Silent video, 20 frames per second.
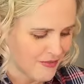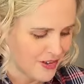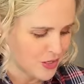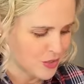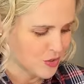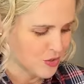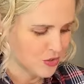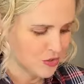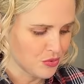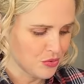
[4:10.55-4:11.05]

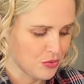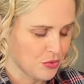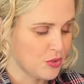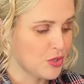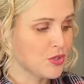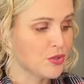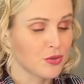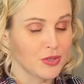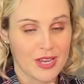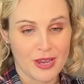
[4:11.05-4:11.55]
So
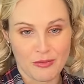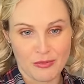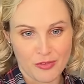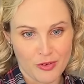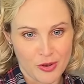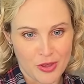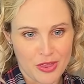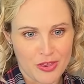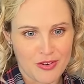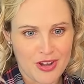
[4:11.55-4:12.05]
yeah, we've
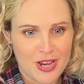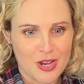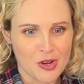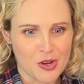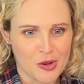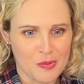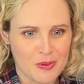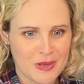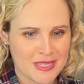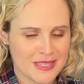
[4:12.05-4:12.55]
got three
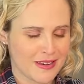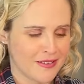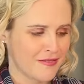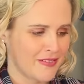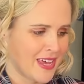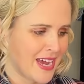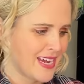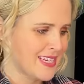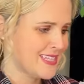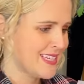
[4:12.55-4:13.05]
copies of
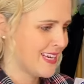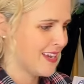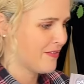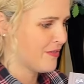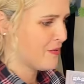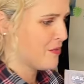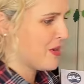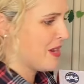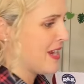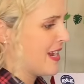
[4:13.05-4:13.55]
that to give
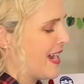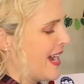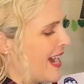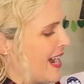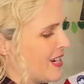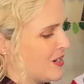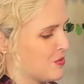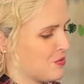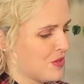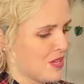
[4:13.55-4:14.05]
away,
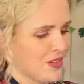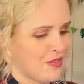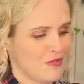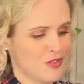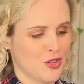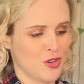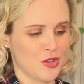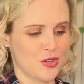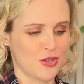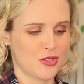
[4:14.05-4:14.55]
and we have
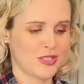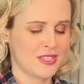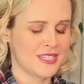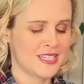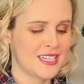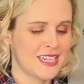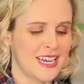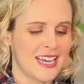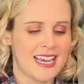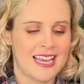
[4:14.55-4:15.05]

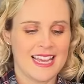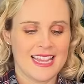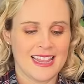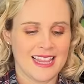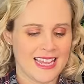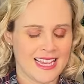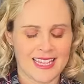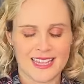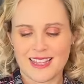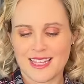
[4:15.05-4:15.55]
used
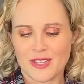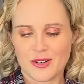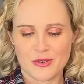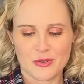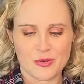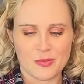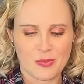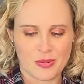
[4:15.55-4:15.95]
like a little